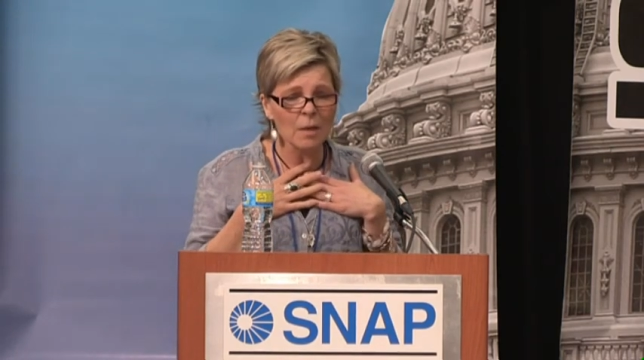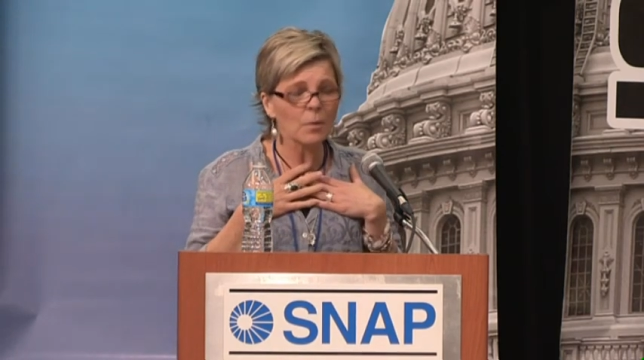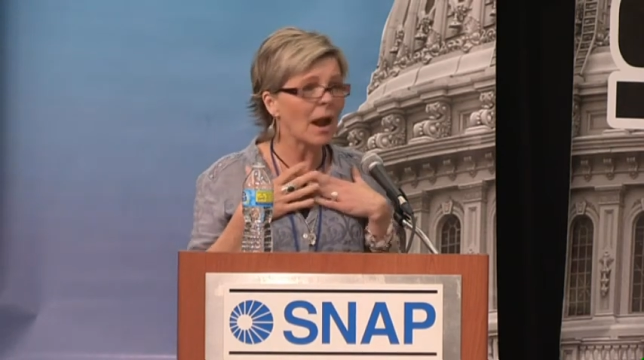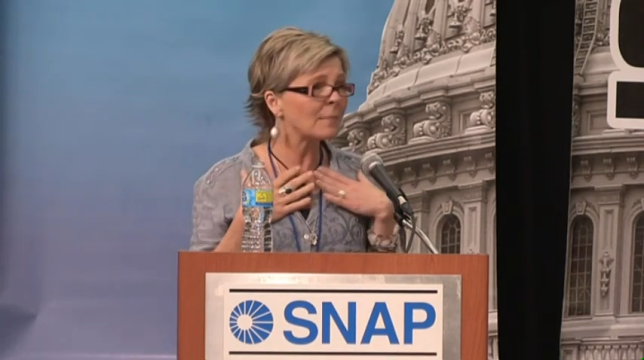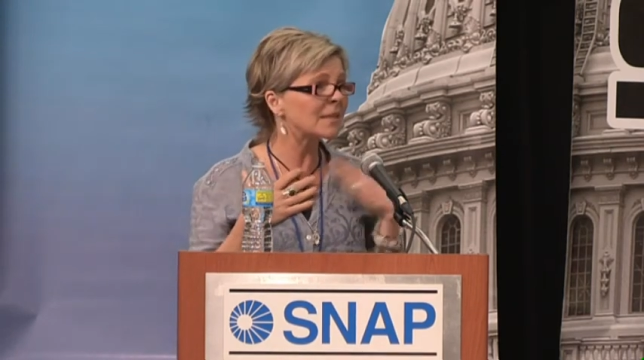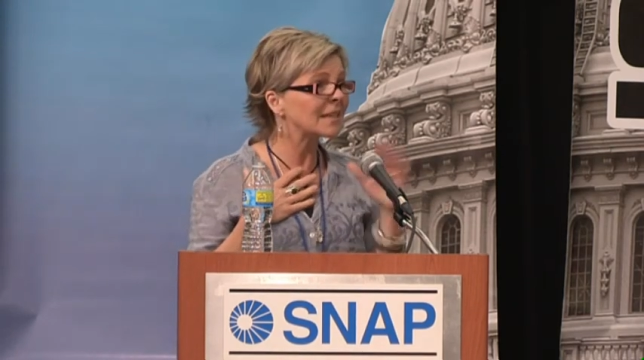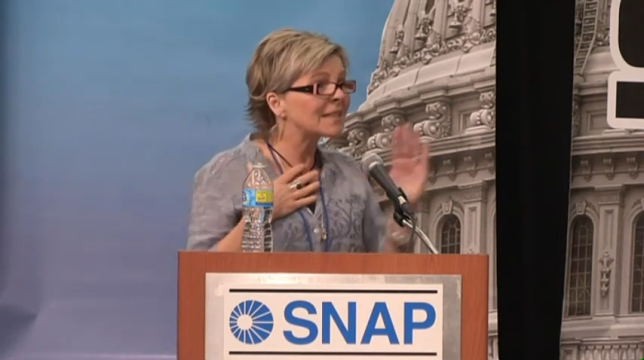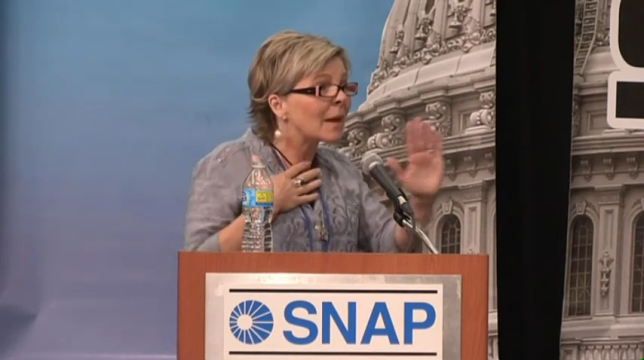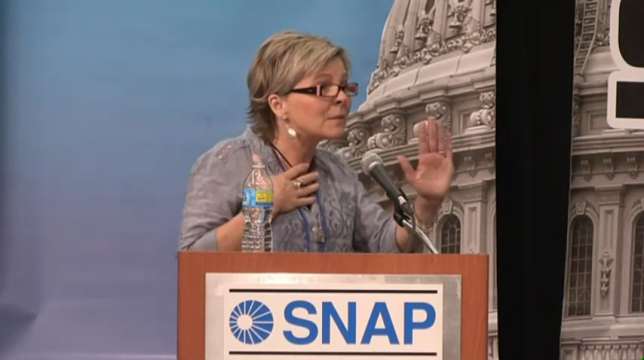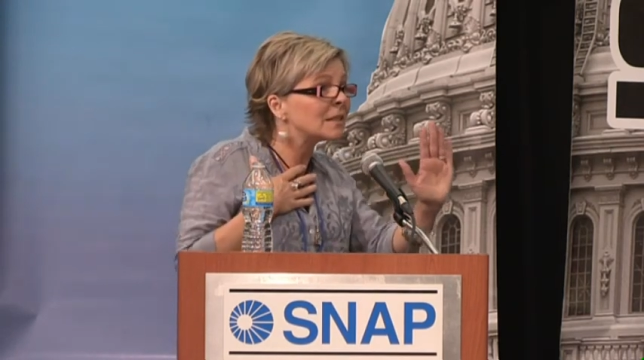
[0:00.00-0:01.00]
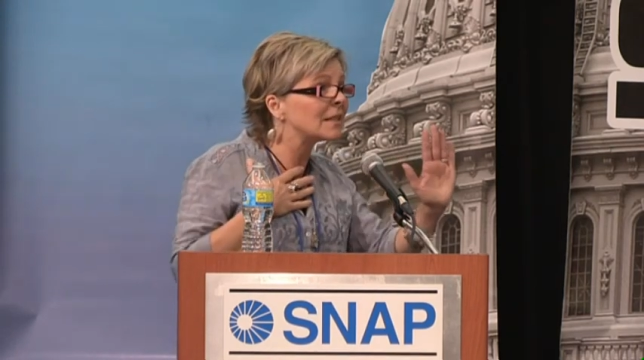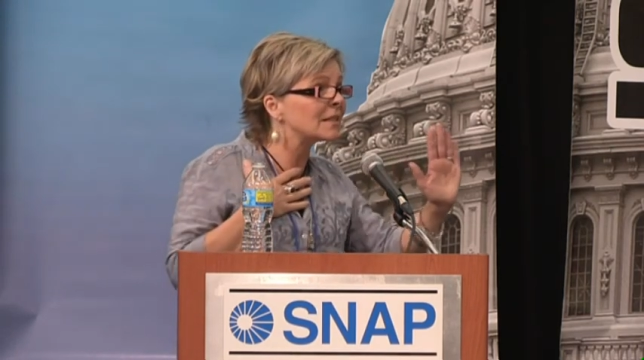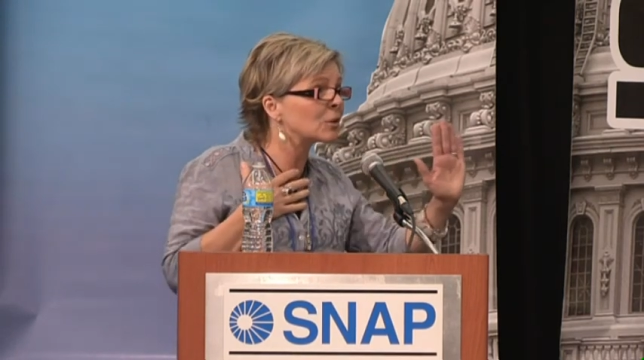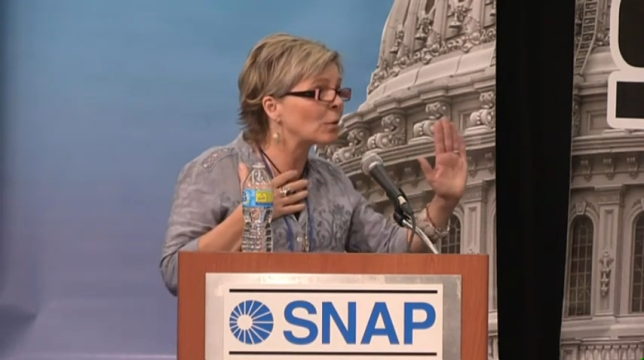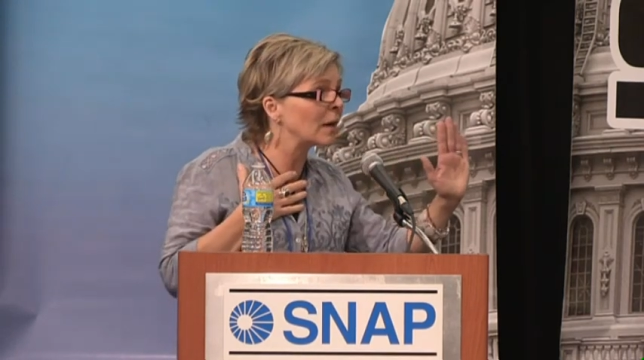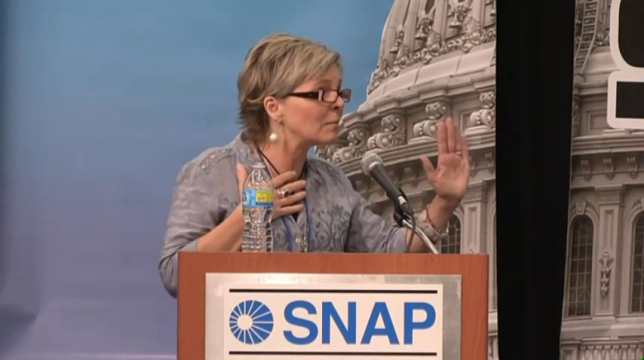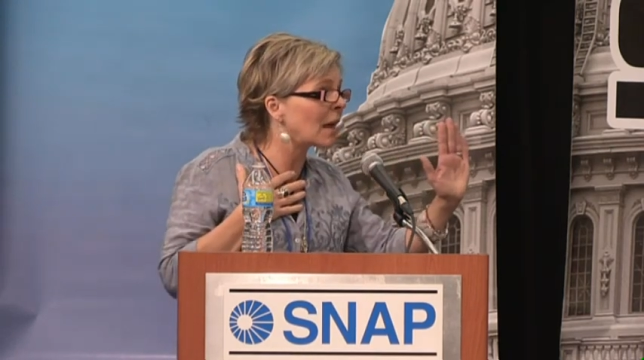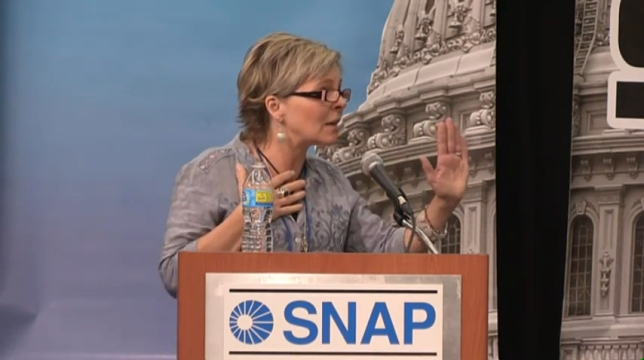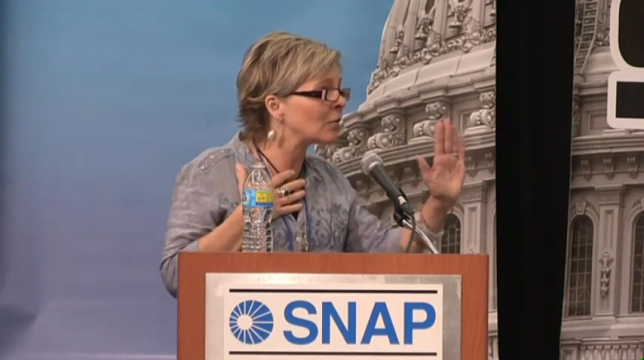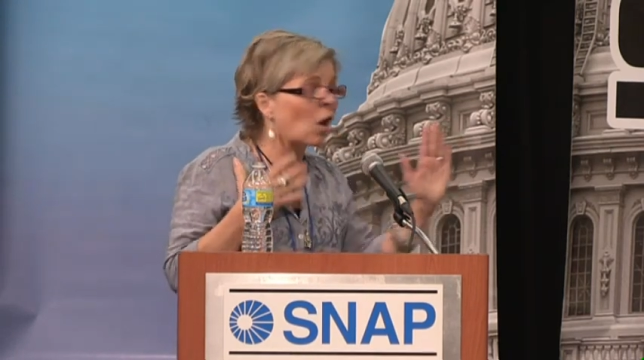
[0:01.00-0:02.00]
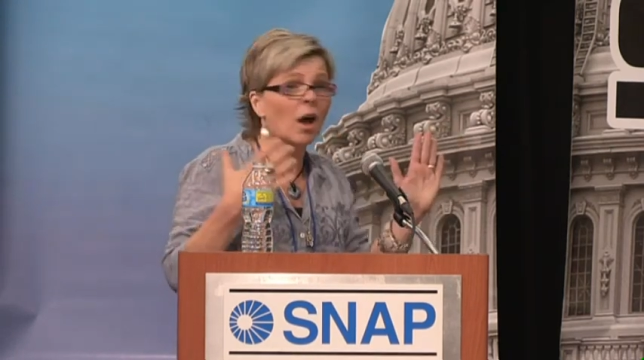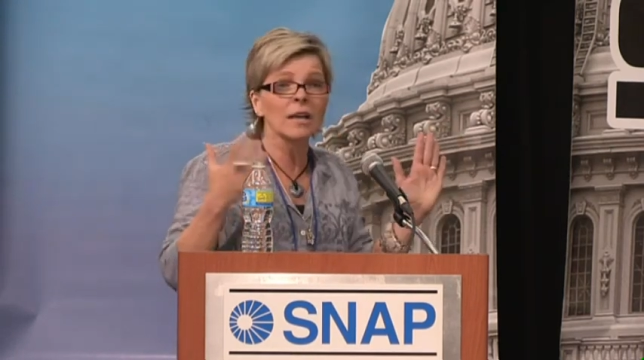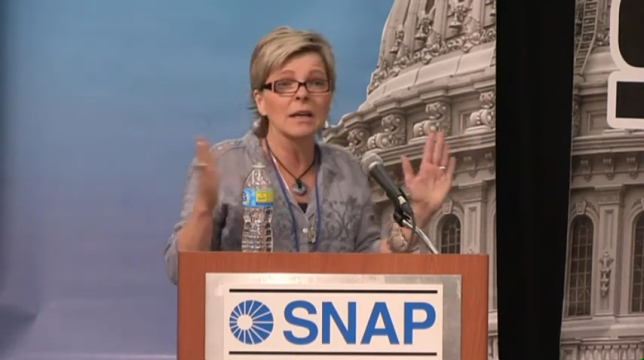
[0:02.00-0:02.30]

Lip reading: Perhaps I tempted this great man of God,